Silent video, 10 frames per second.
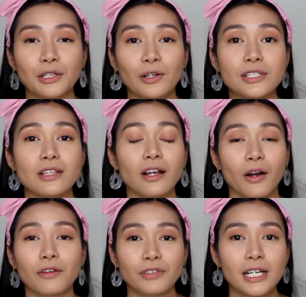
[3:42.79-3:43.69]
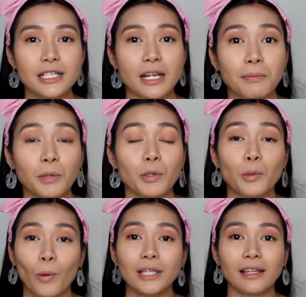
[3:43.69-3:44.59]
and also the coverage. I mean,
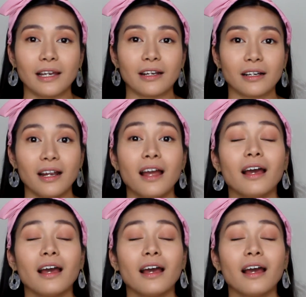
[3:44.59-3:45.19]
with one layer,